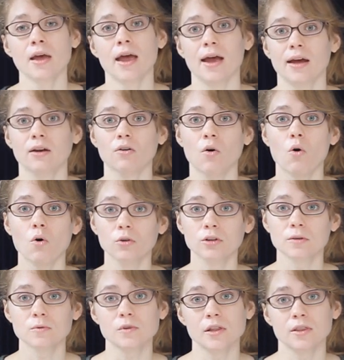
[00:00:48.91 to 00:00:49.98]
and hold
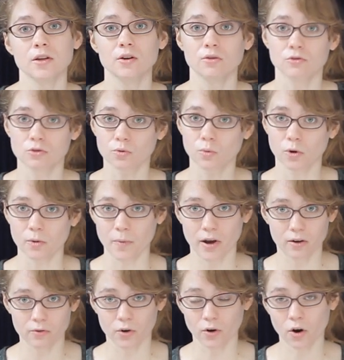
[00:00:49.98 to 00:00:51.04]
them so that they don't squirm
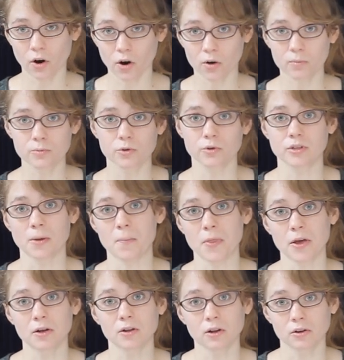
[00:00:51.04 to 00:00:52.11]
out of your arms or
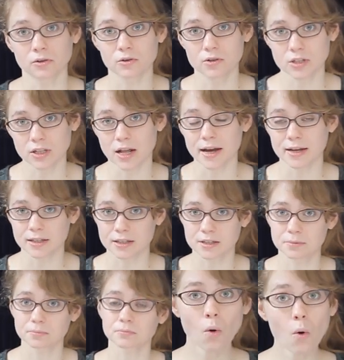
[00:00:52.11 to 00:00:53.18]
something along those
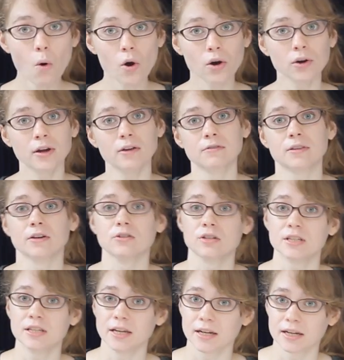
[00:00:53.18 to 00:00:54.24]
lines. Or if they're
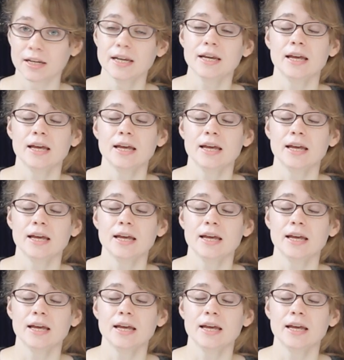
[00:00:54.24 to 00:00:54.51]
sick